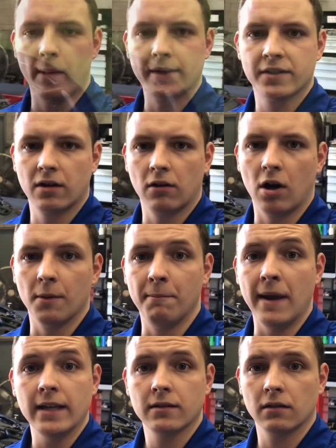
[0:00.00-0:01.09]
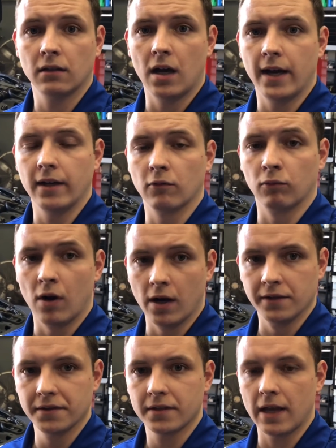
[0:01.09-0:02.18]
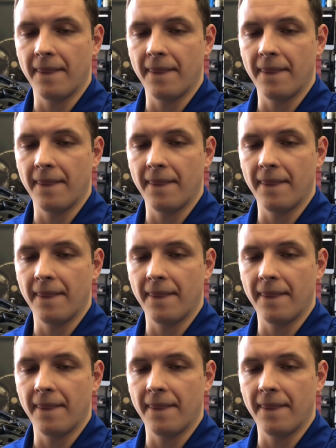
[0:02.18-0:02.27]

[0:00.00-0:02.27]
we're about to start our baseline runs,